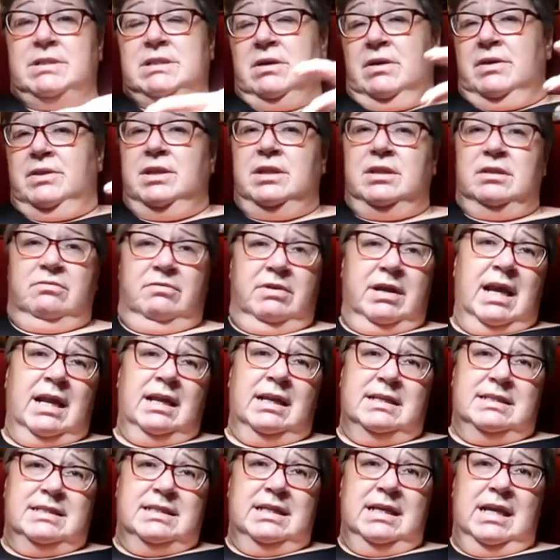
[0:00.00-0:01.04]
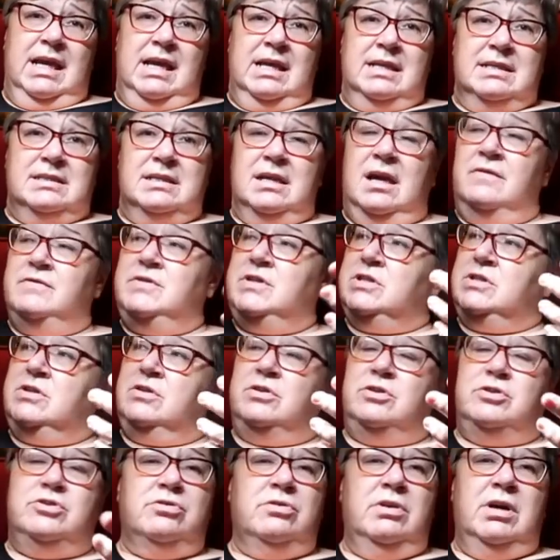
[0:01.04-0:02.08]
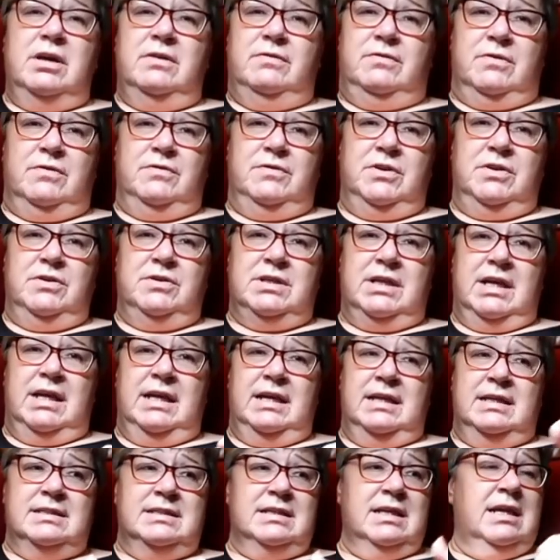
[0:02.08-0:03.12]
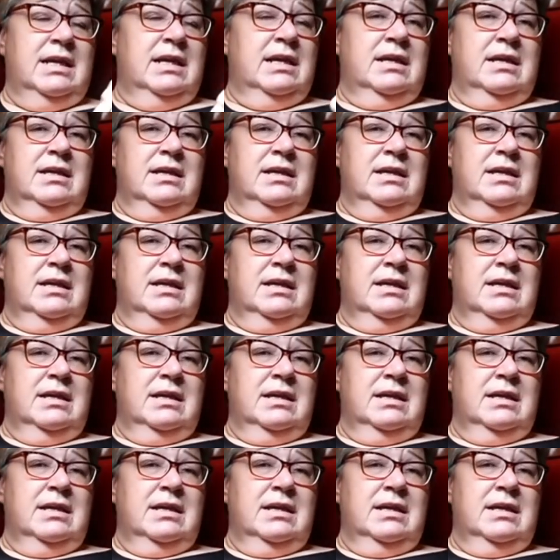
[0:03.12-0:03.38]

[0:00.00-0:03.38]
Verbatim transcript: So I think the reality is I've just got to try it for a few days,